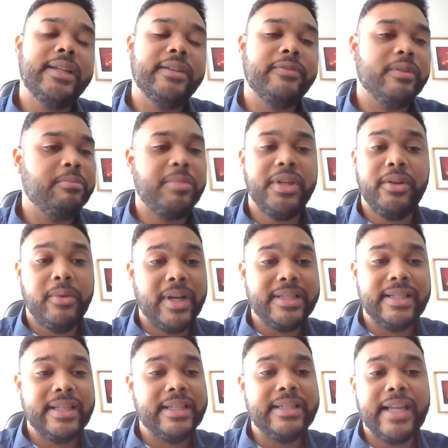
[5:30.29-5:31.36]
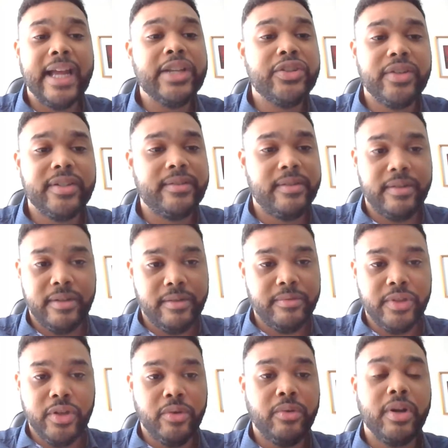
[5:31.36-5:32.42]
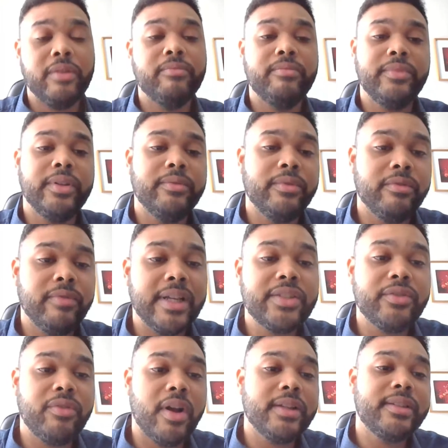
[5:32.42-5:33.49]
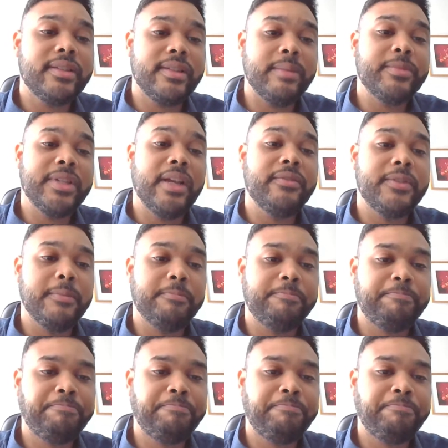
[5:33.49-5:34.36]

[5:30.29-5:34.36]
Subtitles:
different POSs and just the restaurants themselves.